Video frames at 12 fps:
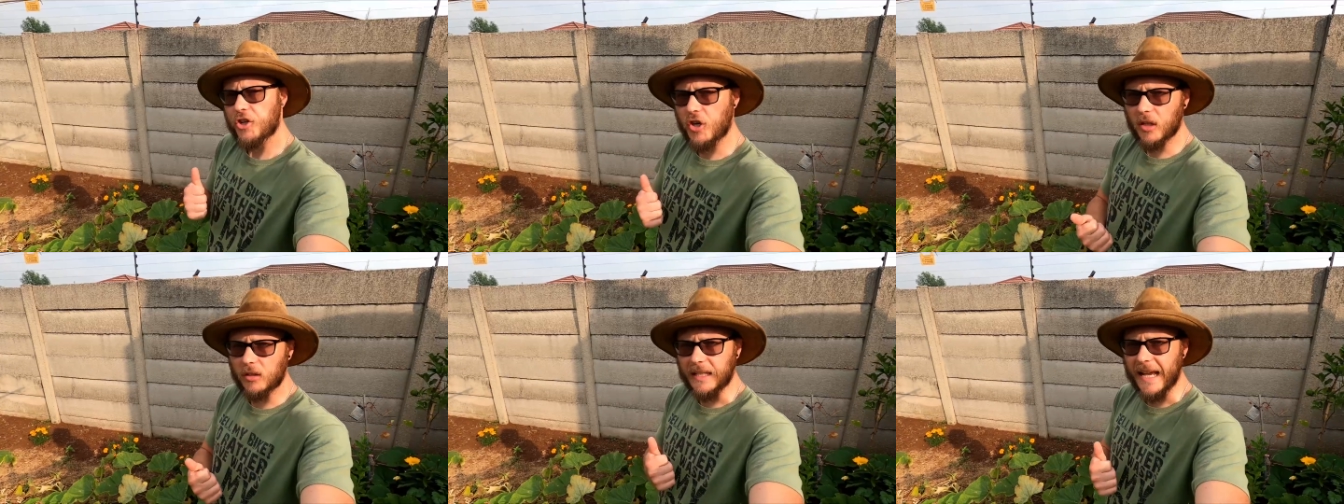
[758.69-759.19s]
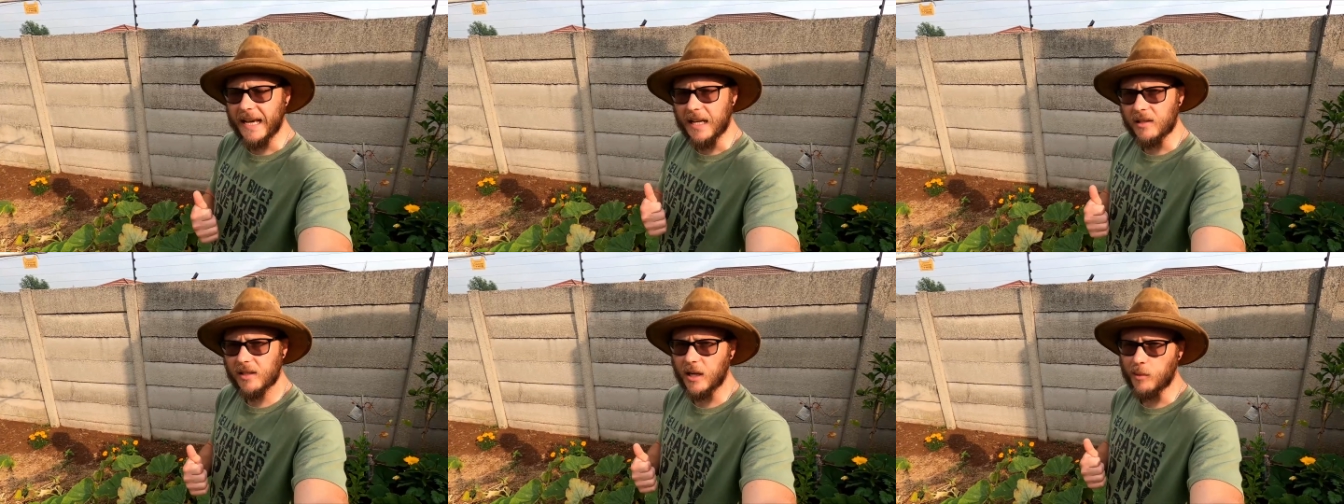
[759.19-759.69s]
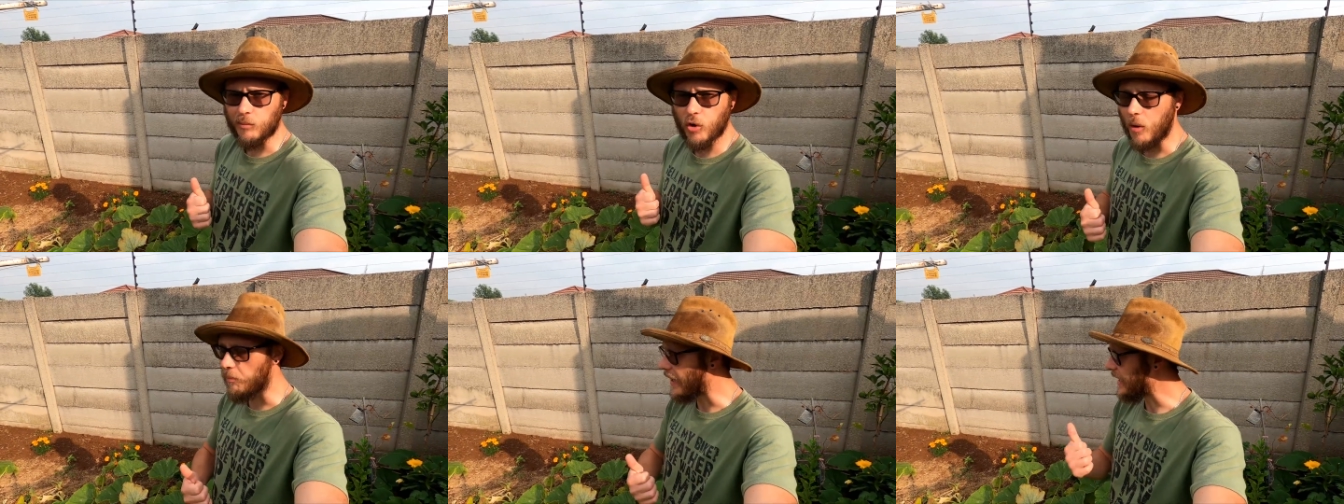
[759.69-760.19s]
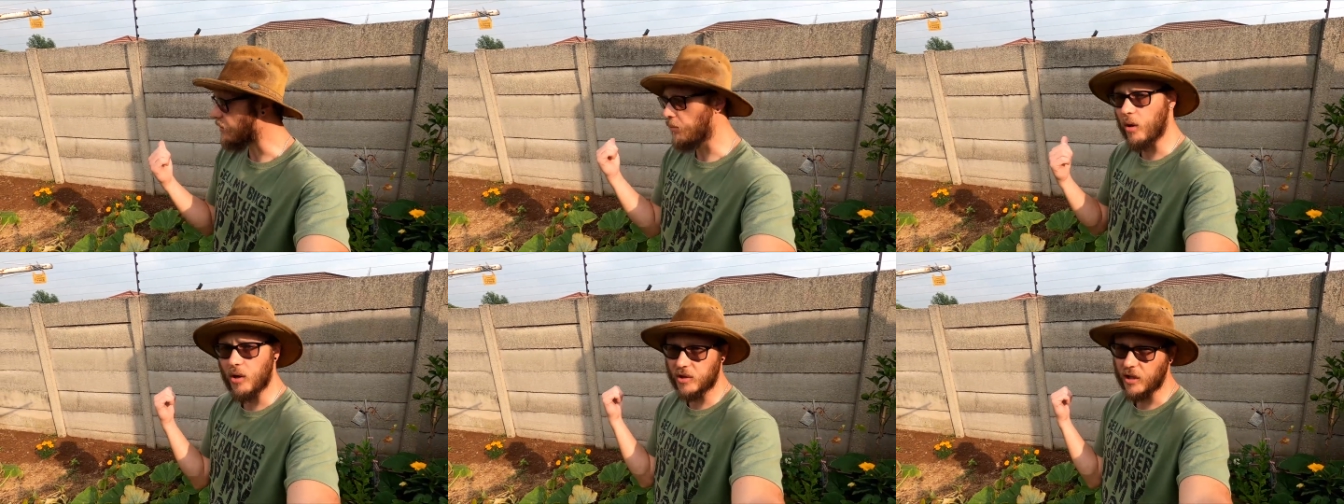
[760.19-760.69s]
I struggled getting some
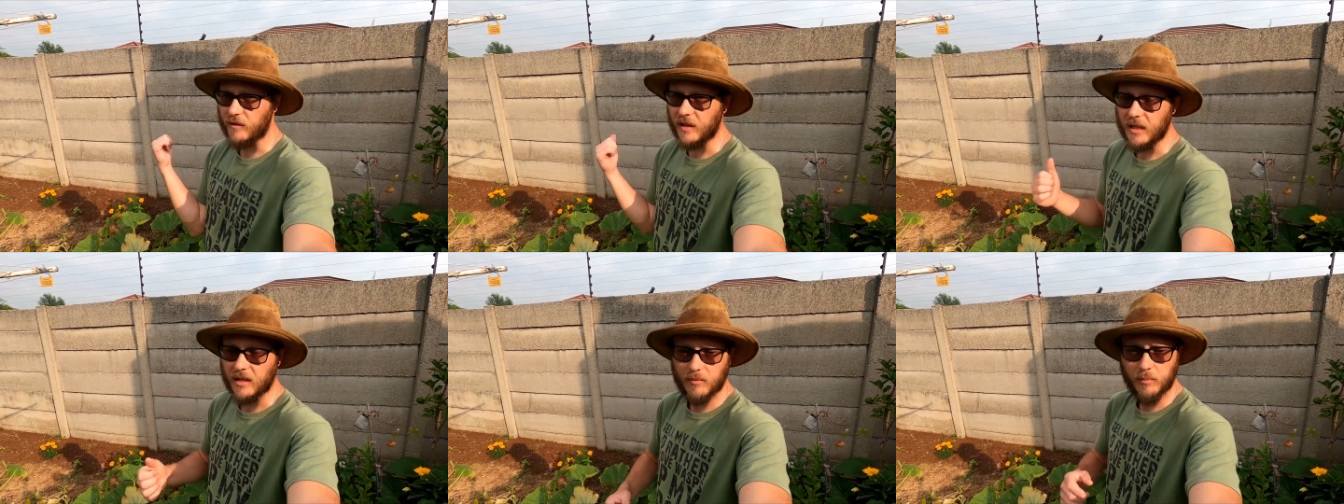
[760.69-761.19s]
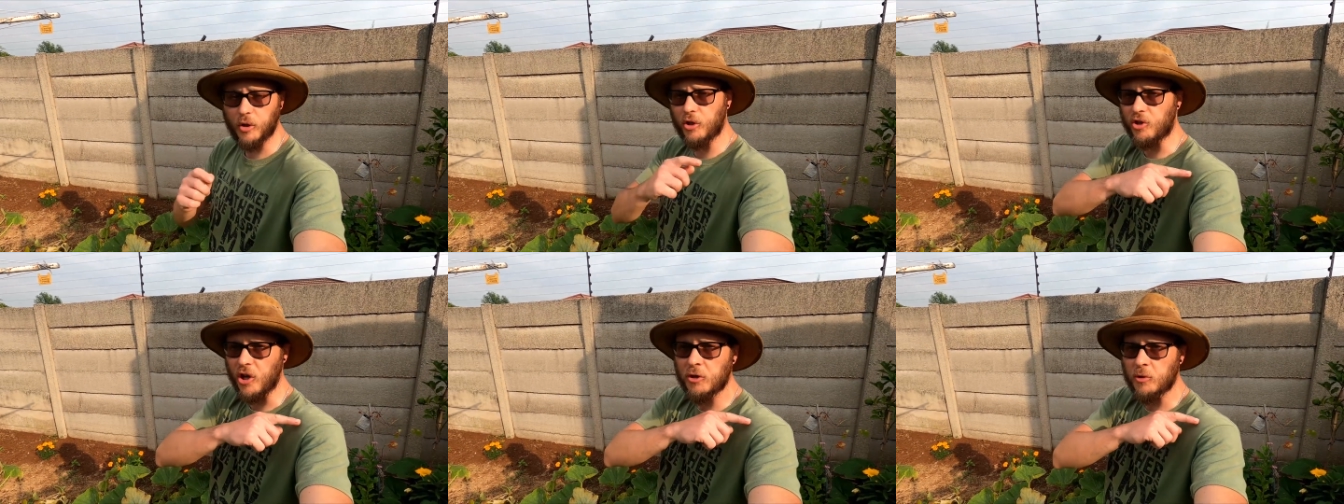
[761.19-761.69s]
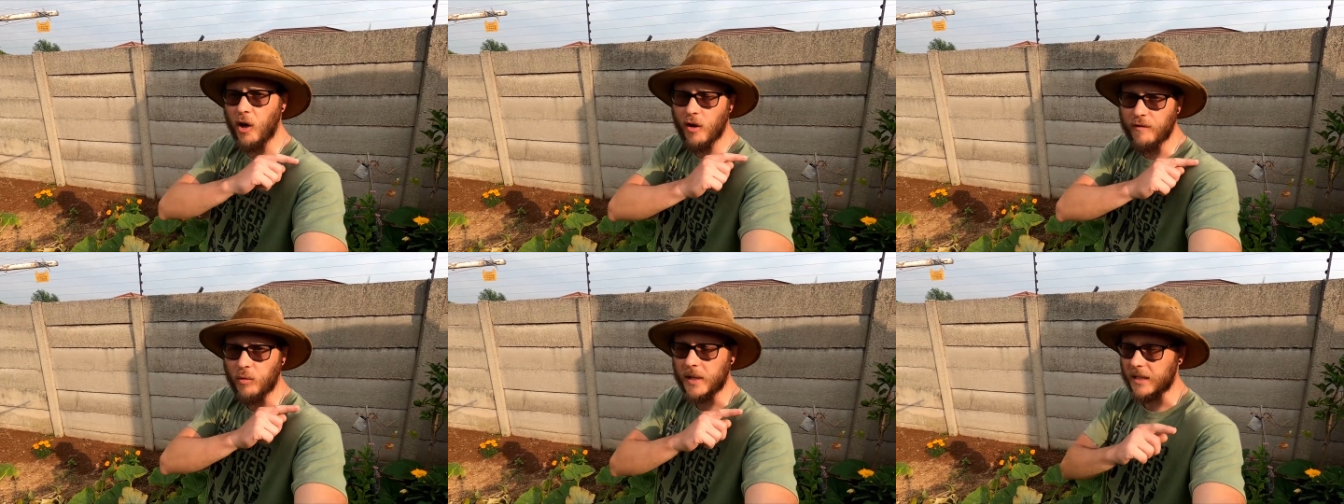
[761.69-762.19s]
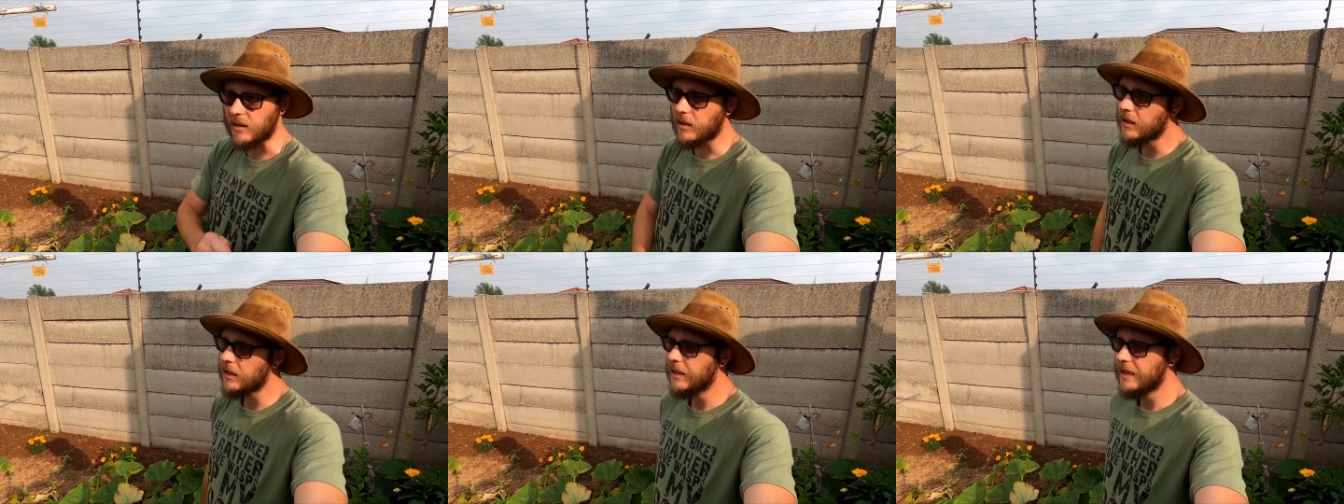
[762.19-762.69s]
companion plants over here because those were overwintered.